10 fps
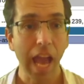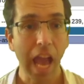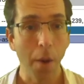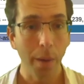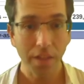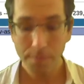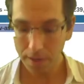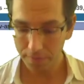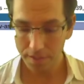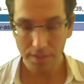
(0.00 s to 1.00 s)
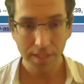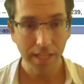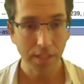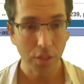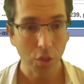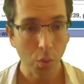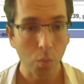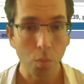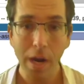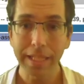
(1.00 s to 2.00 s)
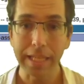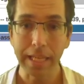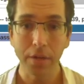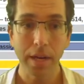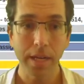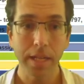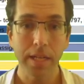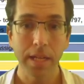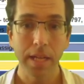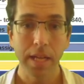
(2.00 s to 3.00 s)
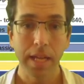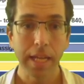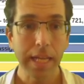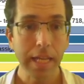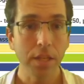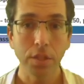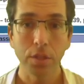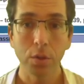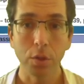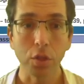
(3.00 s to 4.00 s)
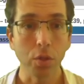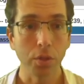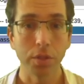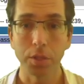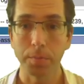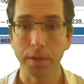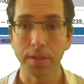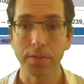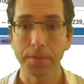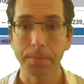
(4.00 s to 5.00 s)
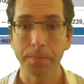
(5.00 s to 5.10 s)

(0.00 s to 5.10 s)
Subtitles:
And what I love about this is it's directly integrated into the user's experience.